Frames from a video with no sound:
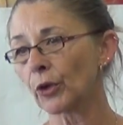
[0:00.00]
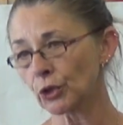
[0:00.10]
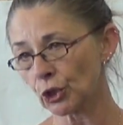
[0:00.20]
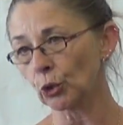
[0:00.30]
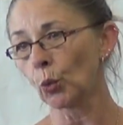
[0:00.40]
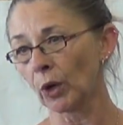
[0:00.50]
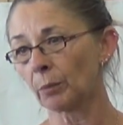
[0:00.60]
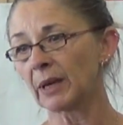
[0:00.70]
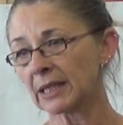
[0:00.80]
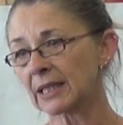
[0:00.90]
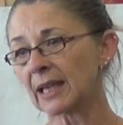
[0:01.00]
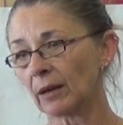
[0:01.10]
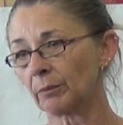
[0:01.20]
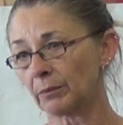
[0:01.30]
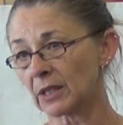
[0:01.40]
Those two will mix
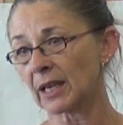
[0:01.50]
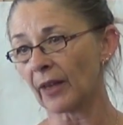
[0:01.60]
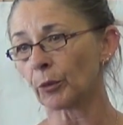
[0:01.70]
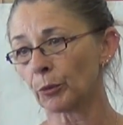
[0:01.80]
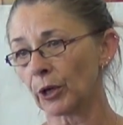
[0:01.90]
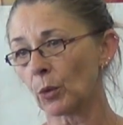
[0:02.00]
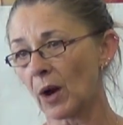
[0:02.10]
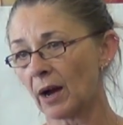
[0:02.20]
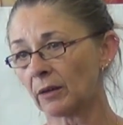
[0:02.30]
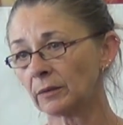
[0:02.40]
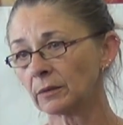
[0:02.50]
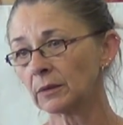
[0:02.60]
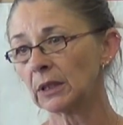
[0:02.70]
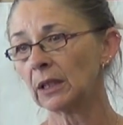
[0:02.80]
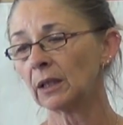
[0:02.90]
together pretty well.
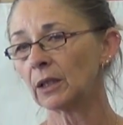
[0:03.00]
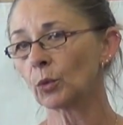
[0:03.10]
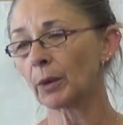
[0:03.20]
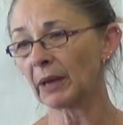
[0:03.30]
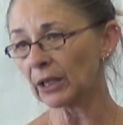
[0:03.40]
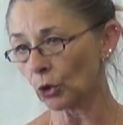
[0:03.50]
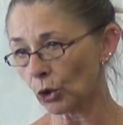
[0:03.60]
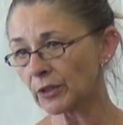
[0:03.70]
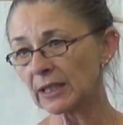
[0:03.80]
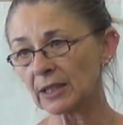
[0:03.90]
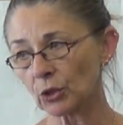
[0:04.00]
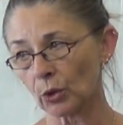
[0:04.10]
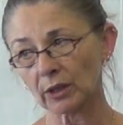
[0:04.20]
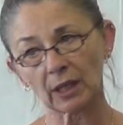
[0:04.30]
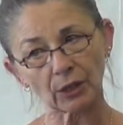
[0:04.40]
You want to make it an all-season
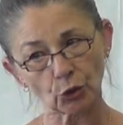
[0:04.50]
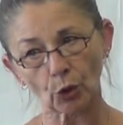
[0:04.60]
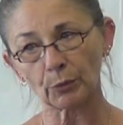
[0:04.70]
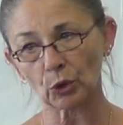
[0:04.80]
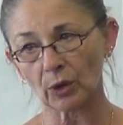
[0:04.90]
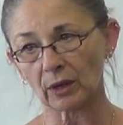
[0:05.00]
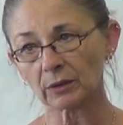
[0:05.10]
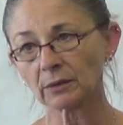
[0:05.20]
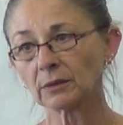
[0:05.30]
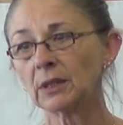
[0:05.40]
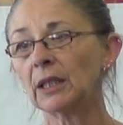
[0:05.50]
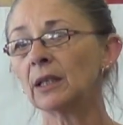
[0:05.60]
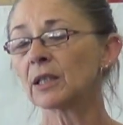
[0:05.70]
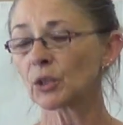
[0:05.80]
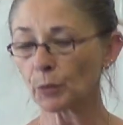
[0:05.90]
oil, not a dormant oil.
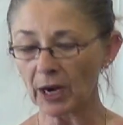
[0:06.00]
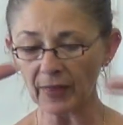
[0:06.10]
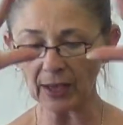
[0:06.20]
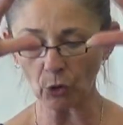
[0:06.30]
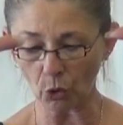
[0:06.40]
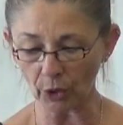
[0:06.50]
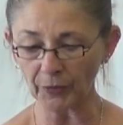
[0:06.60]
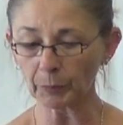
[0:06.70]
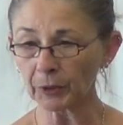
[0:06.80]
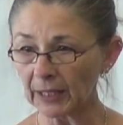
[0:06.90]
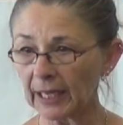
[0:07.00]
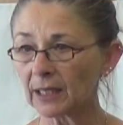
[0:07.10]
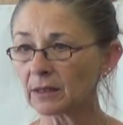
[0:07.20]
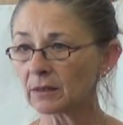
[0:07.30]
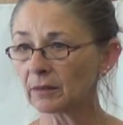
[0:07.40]
Spray that on the
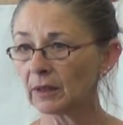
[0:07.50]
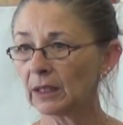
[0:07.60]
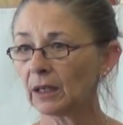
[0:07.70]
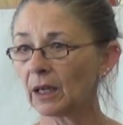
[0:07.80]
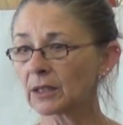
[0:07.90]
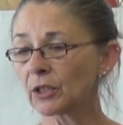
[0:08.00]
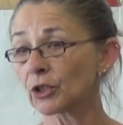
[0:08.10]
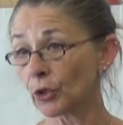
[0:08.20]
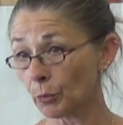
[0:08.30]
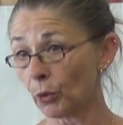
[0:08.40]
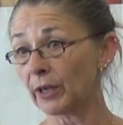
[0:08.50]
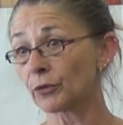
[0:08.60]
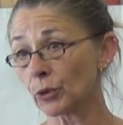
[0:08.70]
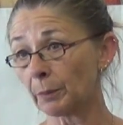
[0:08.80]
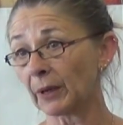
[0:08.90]
plant until to the point
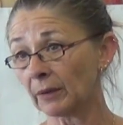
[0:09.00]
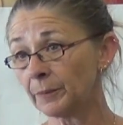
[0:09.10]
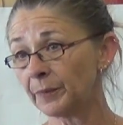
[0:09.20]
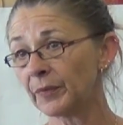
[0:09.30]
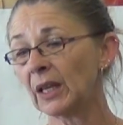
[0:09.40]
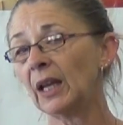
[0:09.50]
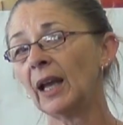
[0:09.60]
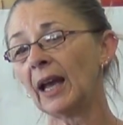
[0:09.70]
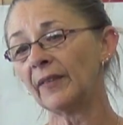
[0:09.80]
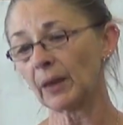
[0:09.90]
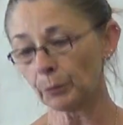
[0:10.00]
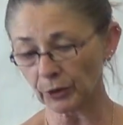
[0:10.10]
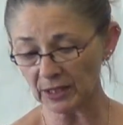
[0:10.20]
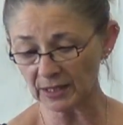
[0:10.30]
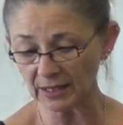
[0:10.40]
of dripping, and then
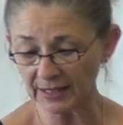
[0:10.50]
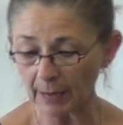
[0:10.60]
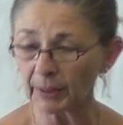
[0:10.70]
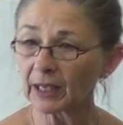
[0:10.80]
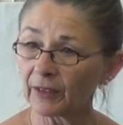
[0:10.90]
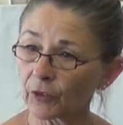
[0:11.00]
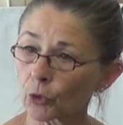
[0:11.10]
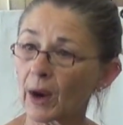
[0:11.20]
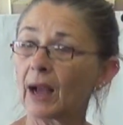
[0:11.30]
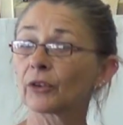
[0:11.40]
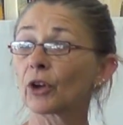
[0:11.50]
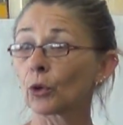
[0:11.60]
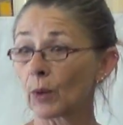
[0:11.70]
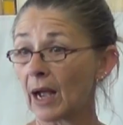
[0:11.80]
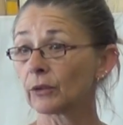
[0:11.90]
put the systemic in the
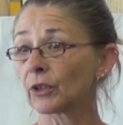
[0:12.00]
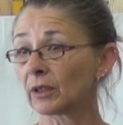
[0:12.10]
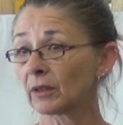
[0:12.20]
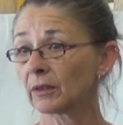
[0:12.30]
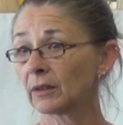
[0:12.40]
ground around it.